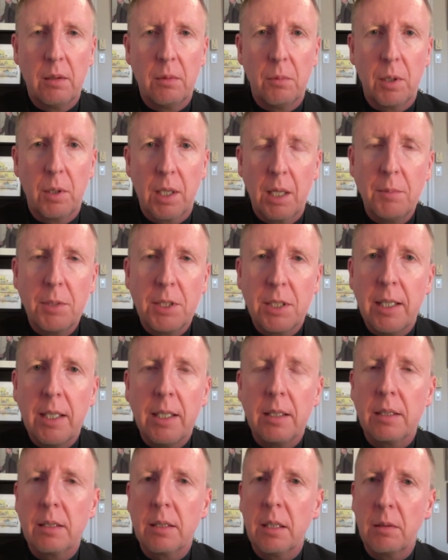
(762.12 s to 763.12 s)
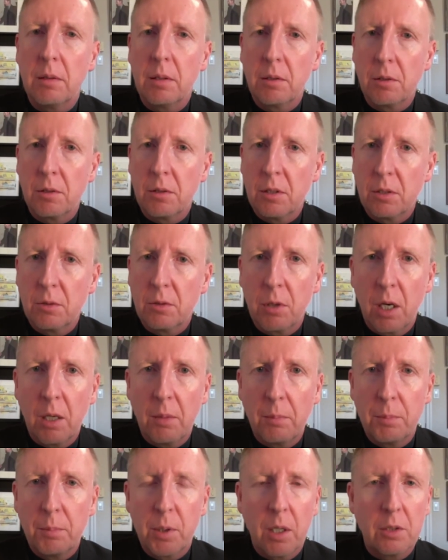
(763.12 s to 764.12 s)
what I'm saying is that there's this broad,
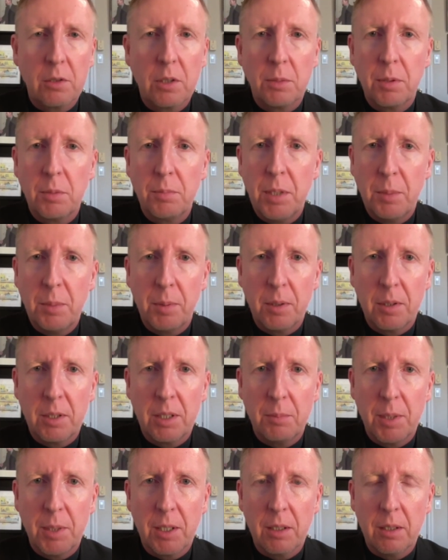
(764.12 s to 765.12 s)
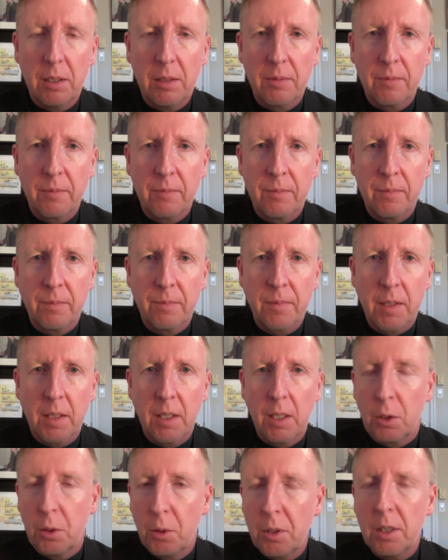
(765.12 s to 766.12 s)
broad group of people in the middle,
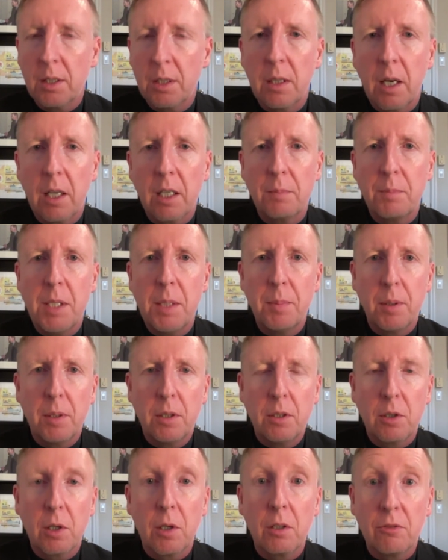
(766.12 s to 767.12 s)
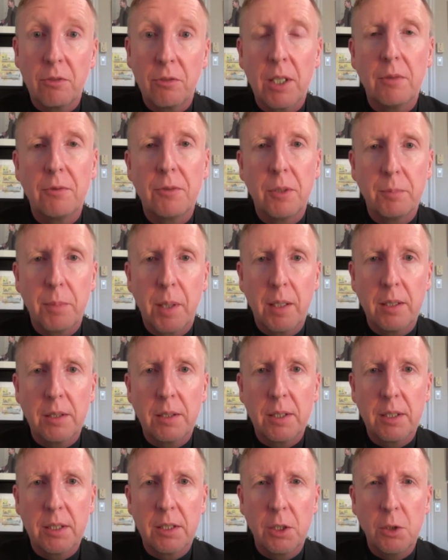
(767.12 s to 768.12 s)
including a lot of people who are involved in
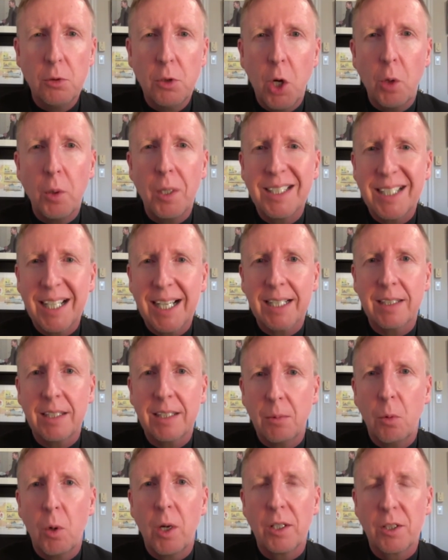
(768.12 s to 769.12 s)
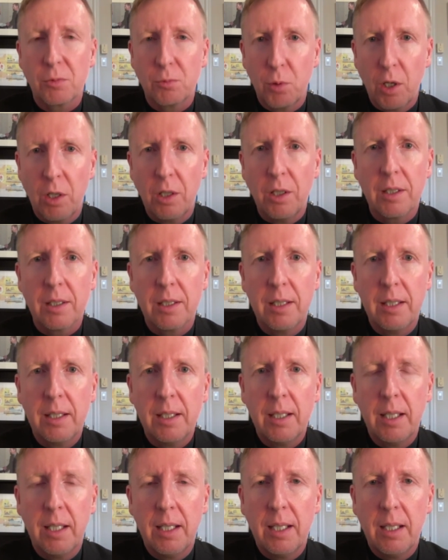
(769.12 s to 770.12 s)
politics, who know exactly what's wrong
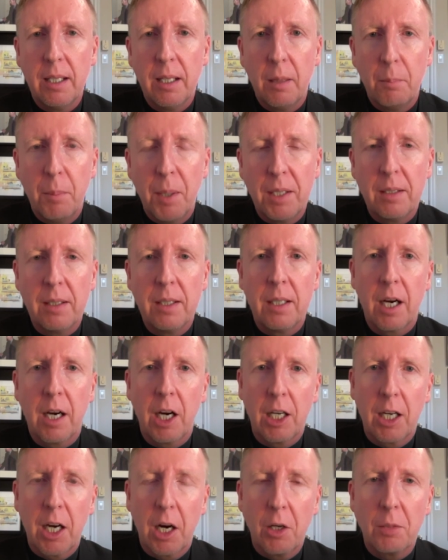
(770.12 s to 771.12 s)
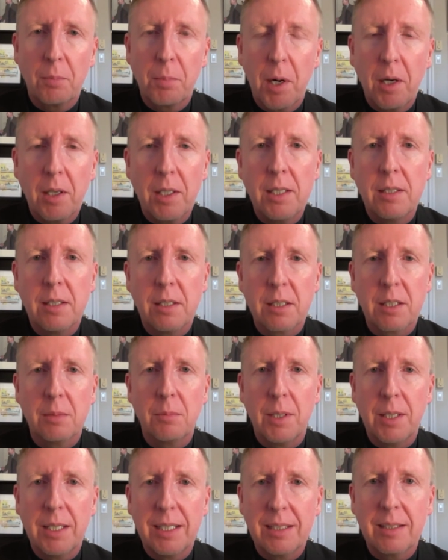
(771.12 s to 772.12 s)
but our current party
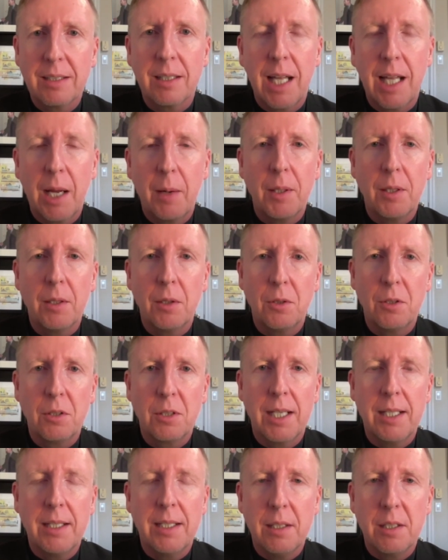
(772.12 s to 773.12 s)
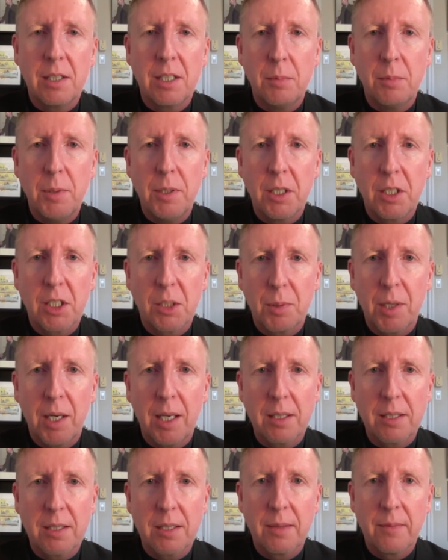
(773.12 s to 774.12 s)
system isn't allowing those ideas to be
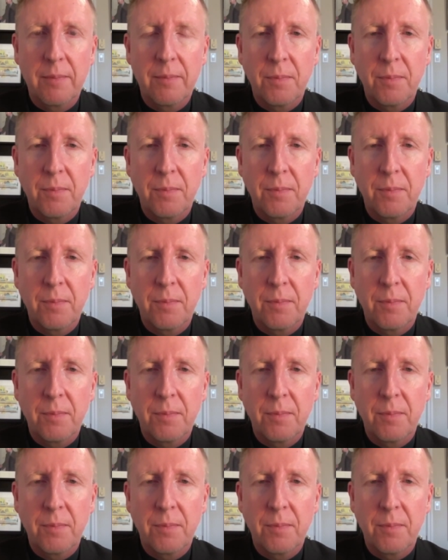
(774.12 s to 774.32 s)
expressed